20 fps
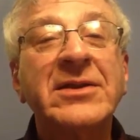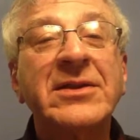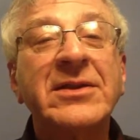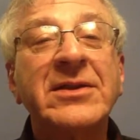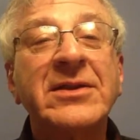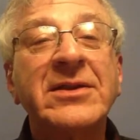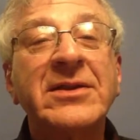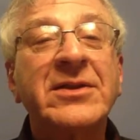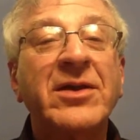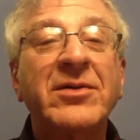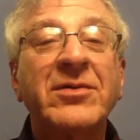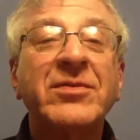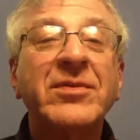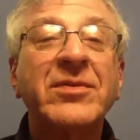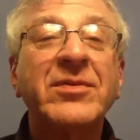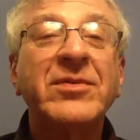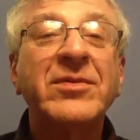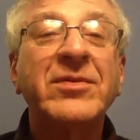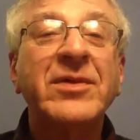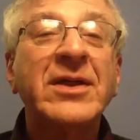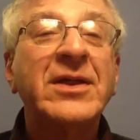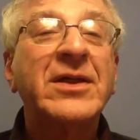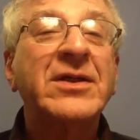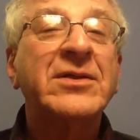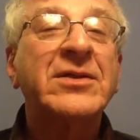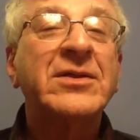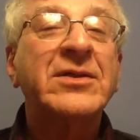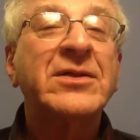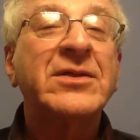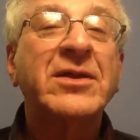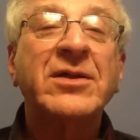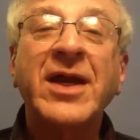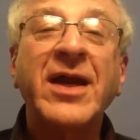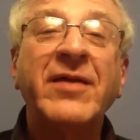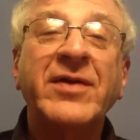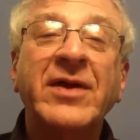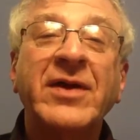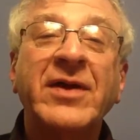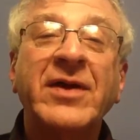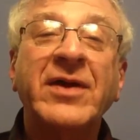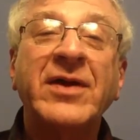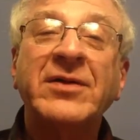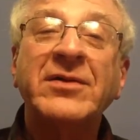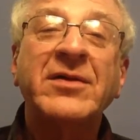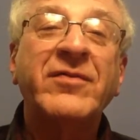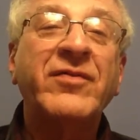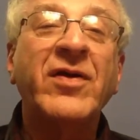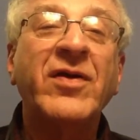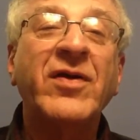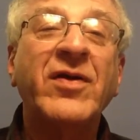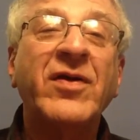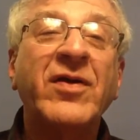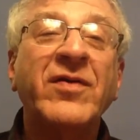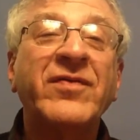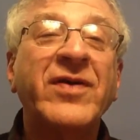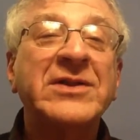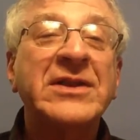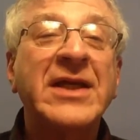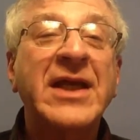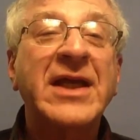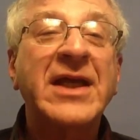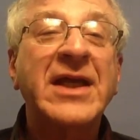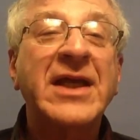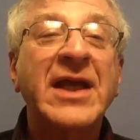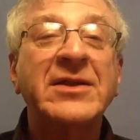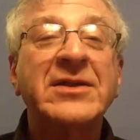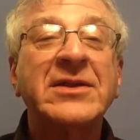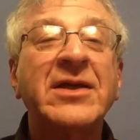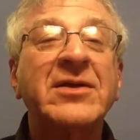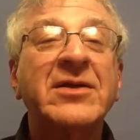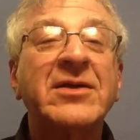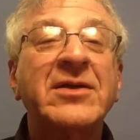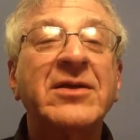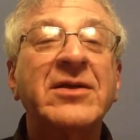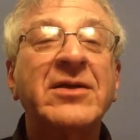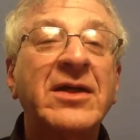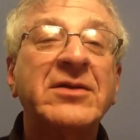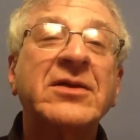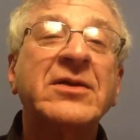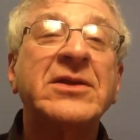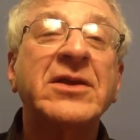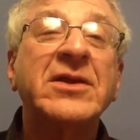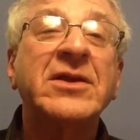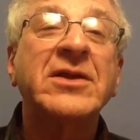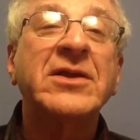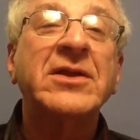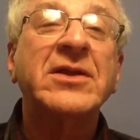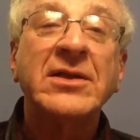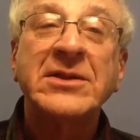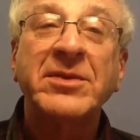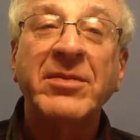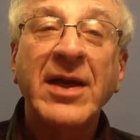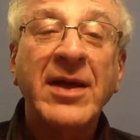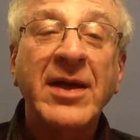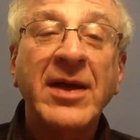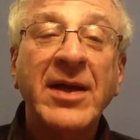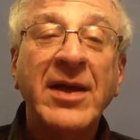So you'll only have a 4-function calculator, and because there are some